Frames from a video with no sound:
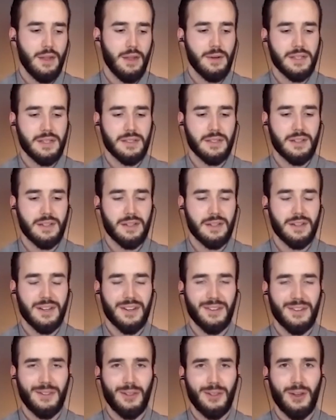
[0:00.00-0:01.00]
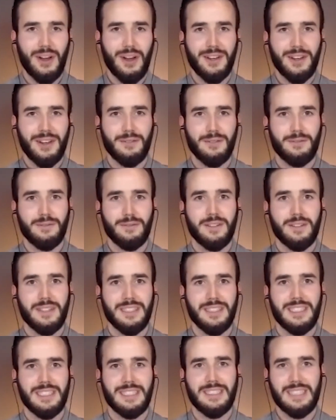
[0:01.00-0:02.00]
there is a lot of
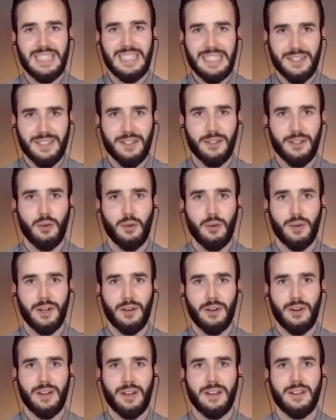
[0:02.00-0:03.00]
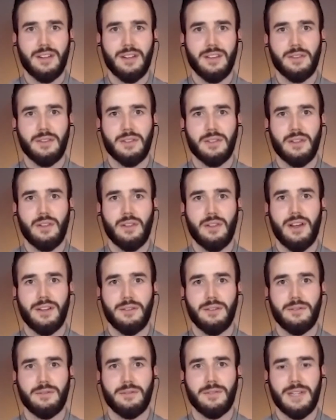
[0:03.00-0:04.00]
deceit going on. There's a
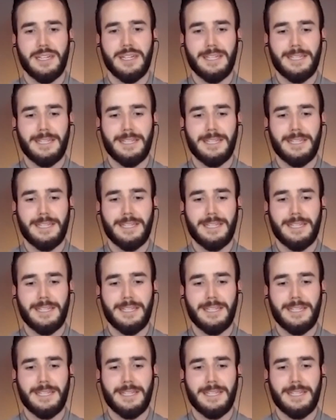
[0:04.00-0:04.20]
lot of,